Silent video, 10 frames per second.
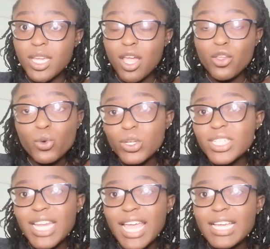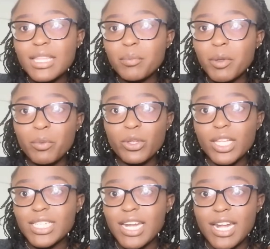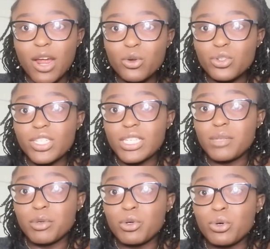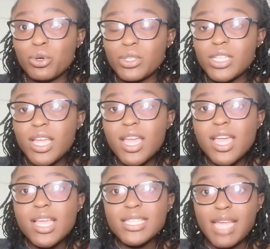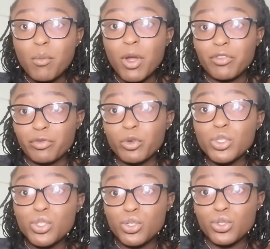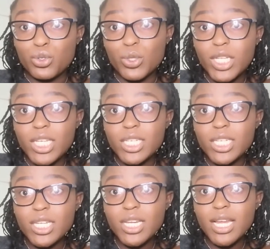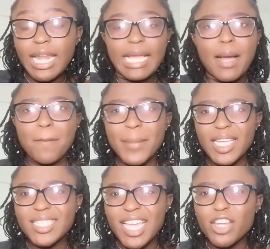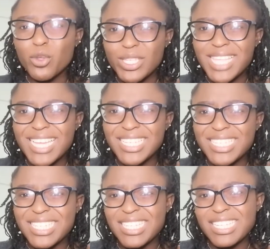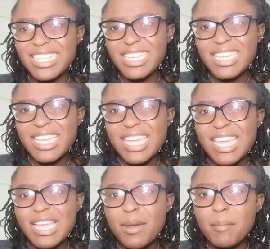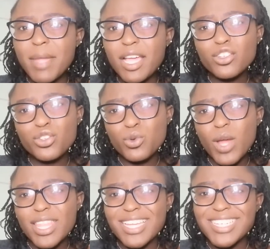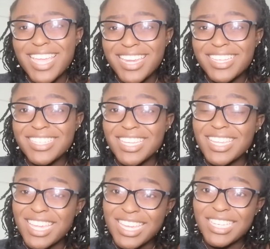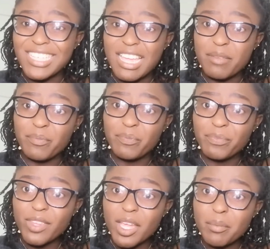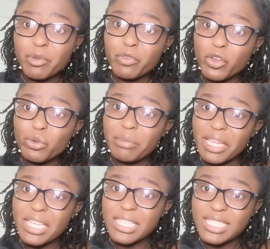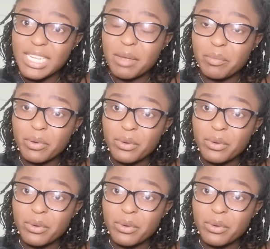You won't like the people that are around you just because someone forced you to eat. Like, maintain your sanity. Make sure that any day, anytime, before you make a step,